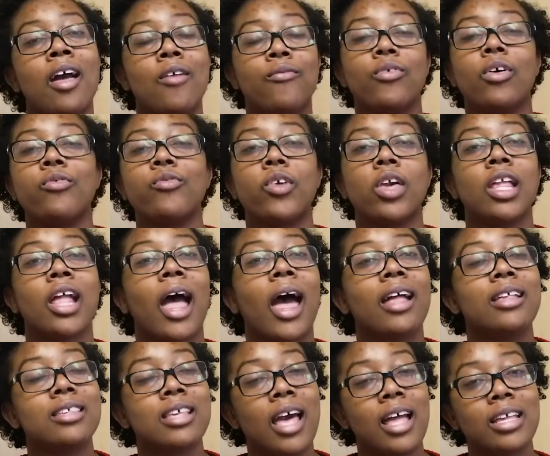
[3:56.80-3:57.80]
Feel free to
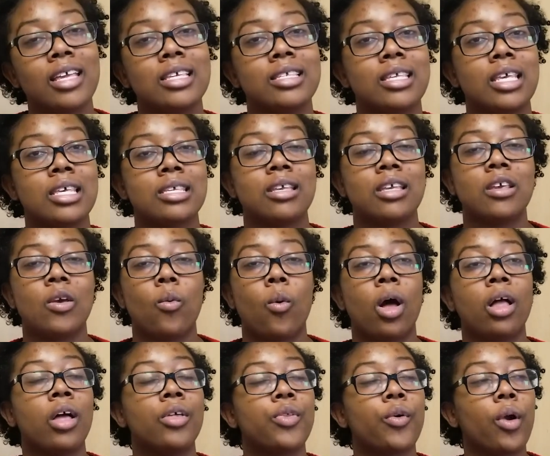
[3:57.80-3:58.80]
add any seasoning you
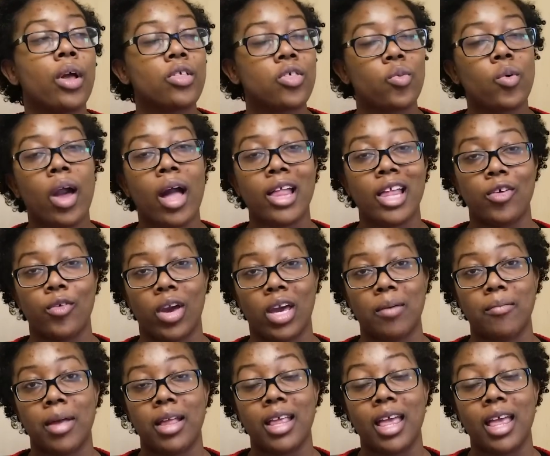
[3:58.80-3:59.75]
want, although I do highly recommend